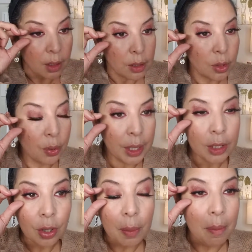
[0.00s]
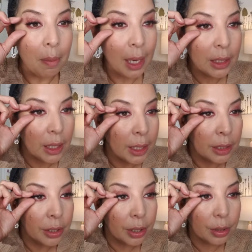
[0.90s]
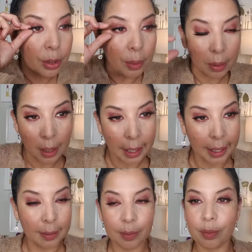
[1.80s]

So these are much easier to apply.